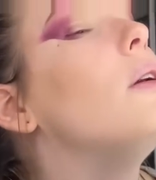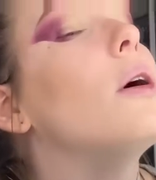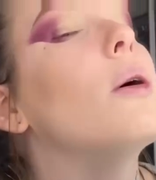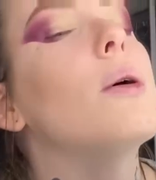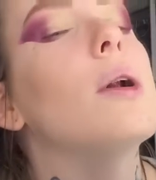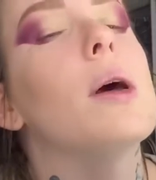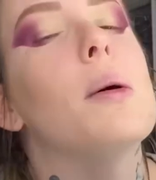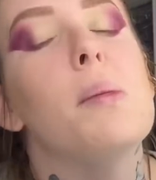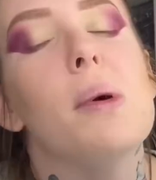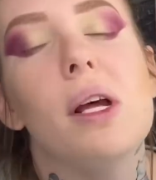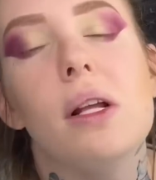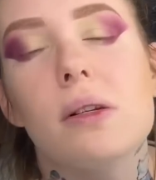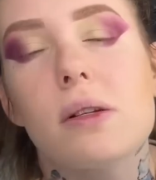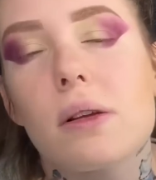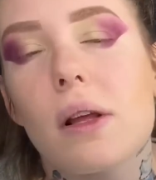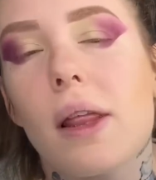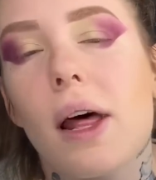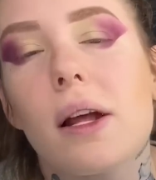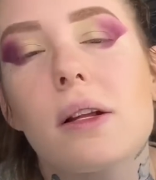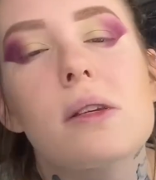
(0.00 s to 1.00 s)
know what I mean?
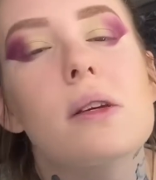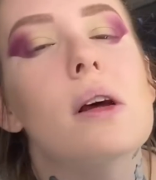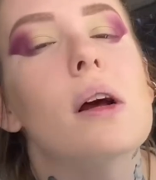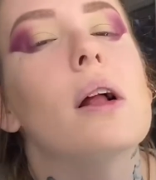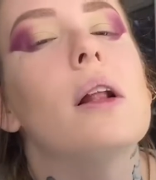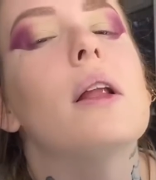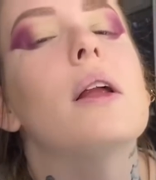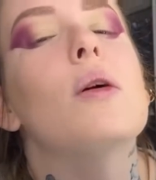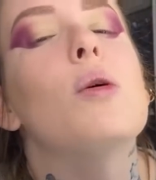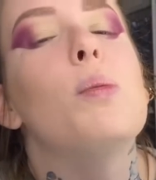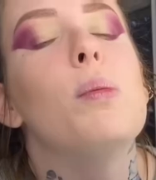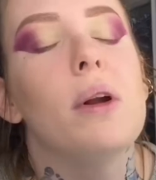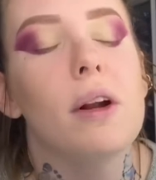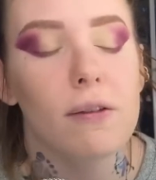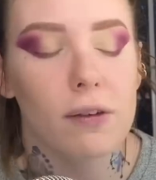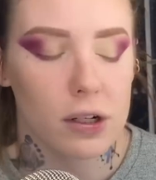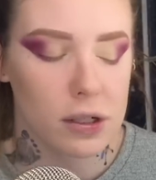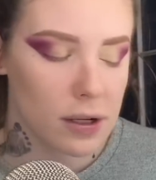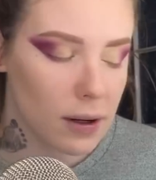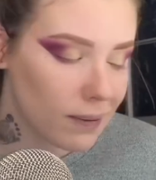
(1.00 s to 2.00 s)
So that's like a little bit
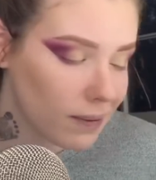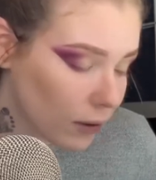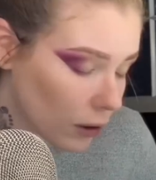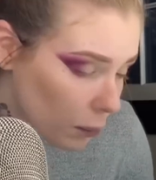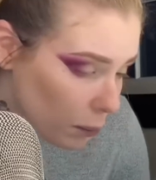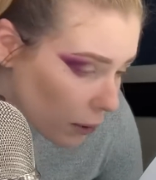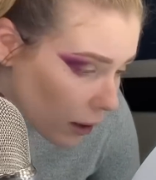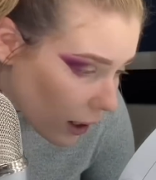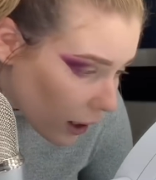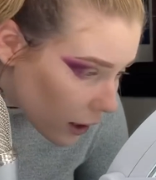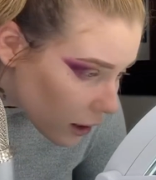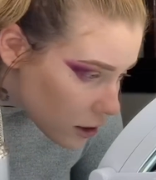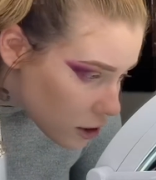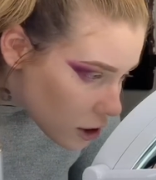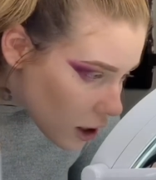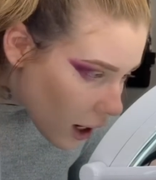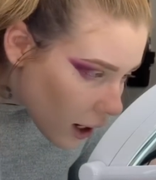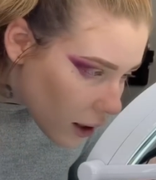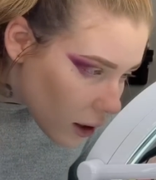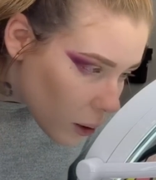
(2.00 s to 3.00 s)
of a tip for applying
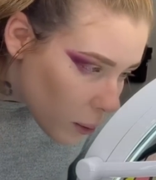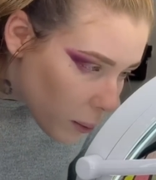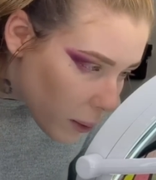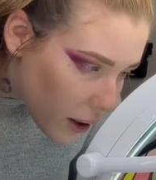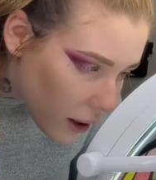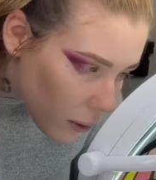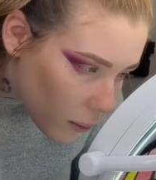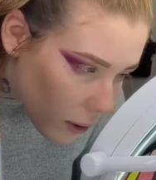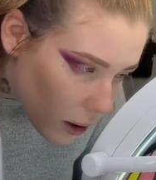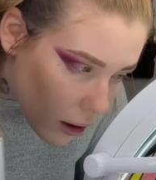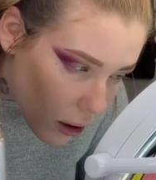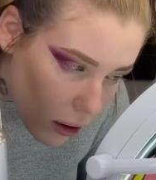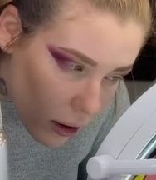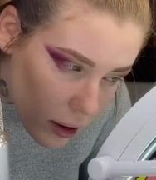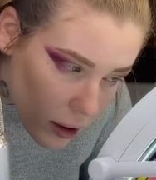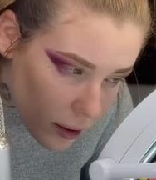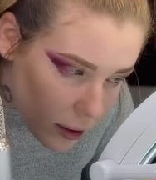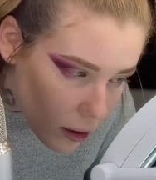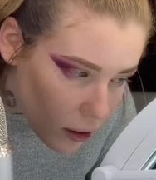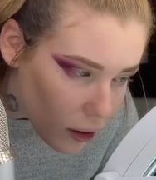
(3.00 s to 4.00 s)
shadow. But
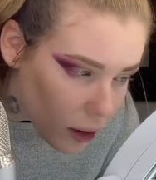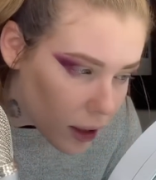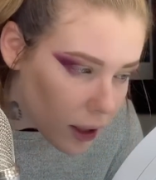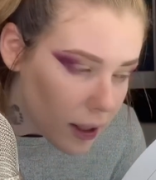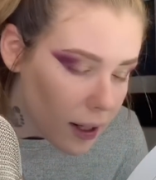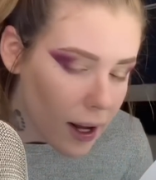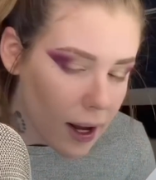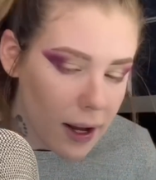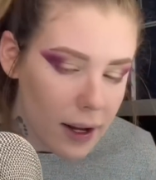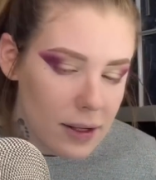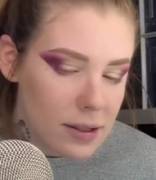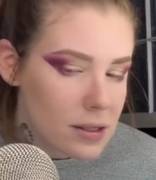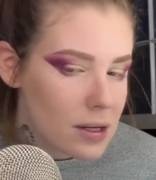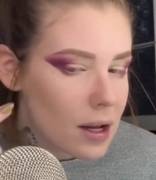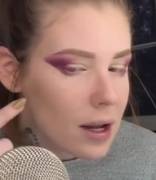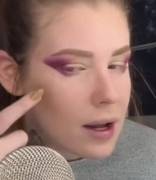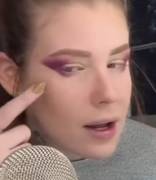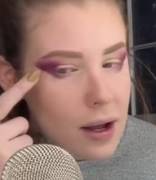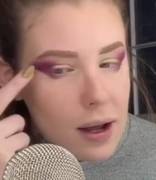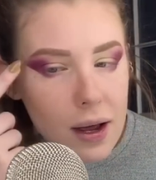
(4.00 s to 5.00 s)
regarding the hooded eyes,
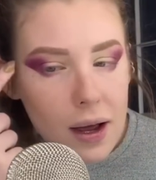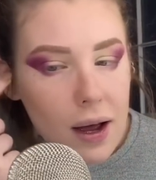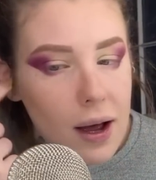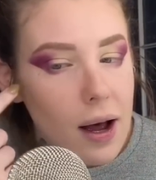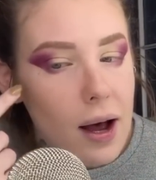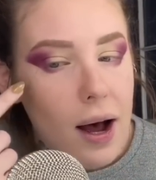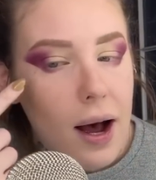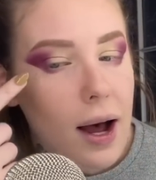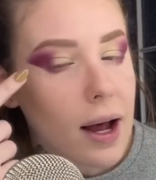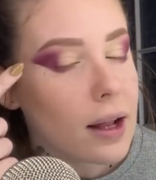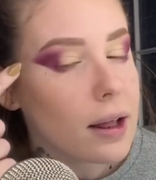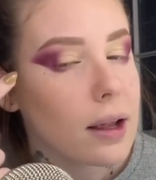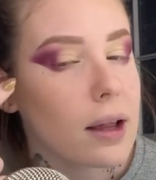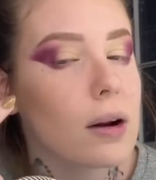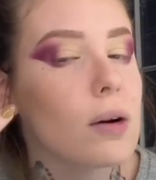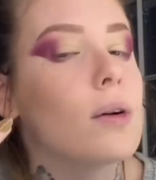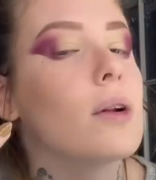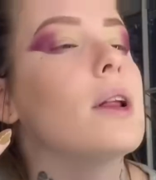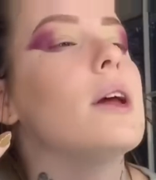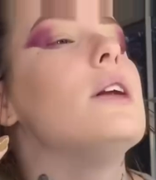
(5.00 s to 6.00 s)
I
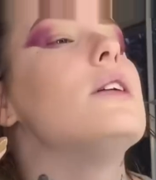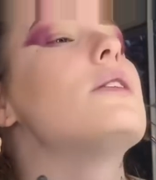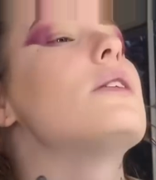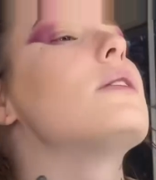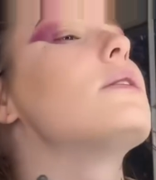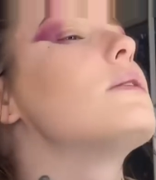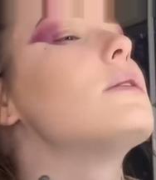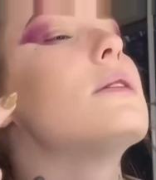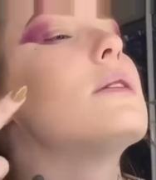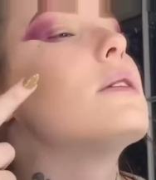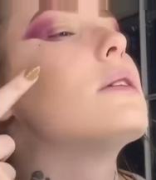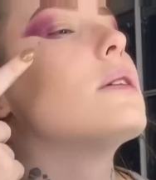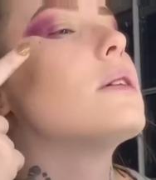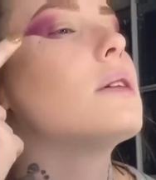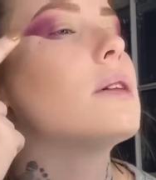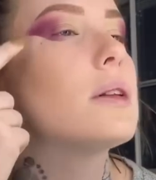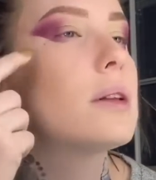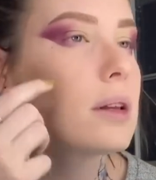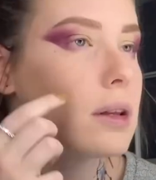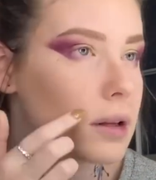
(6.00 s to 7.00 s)
literally just,
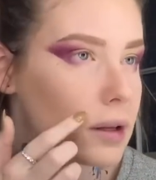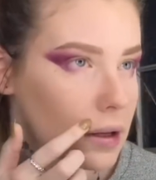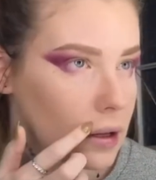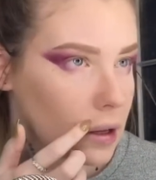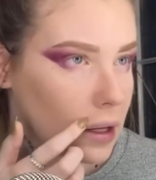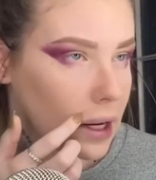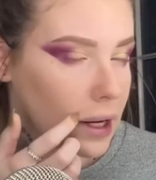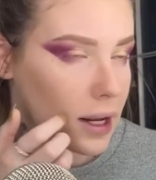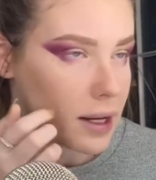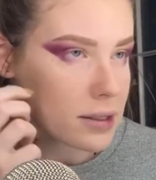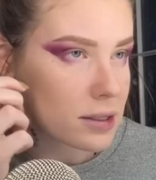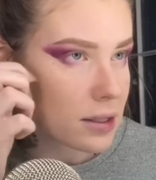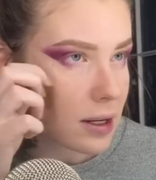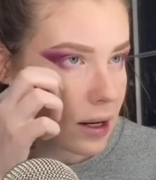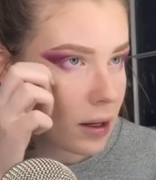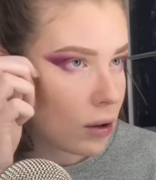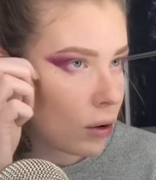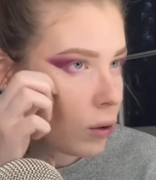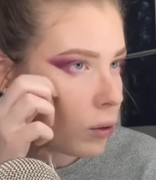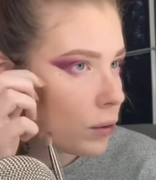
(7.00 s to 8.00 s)
like I
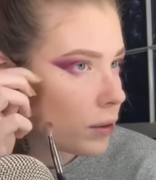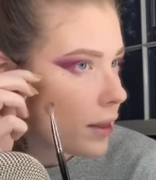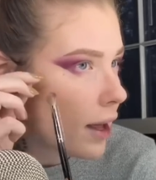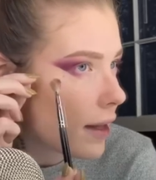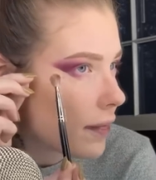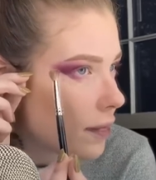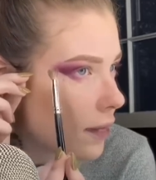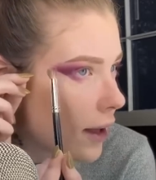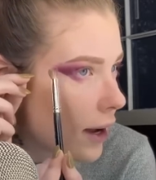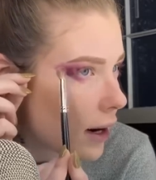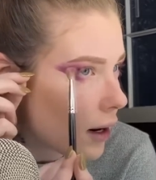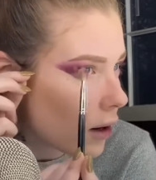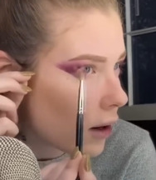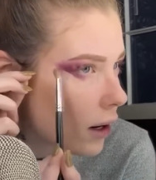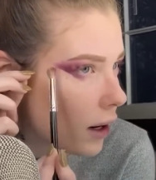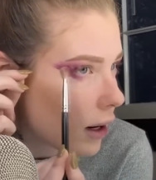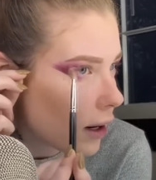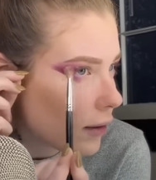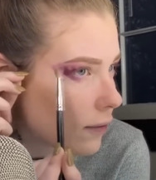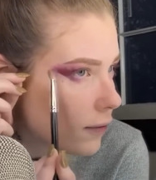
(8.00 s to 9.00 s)
said, hold that
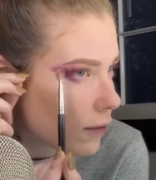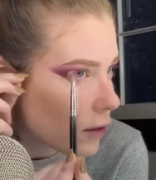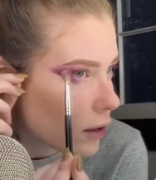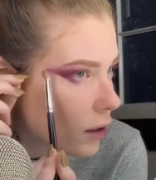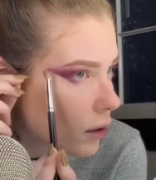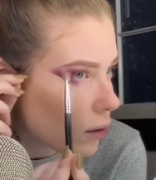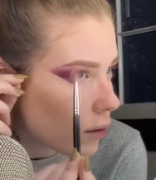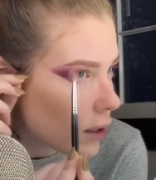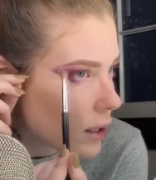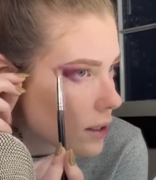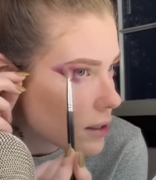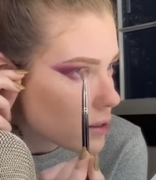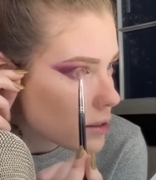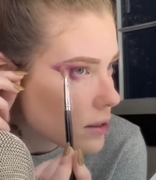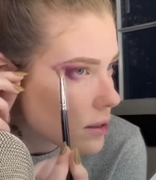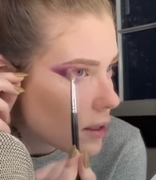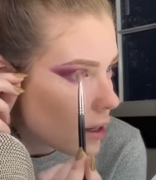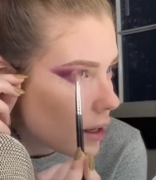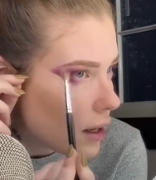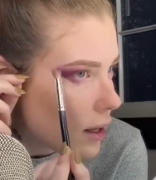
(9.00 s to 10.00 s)
there for the crease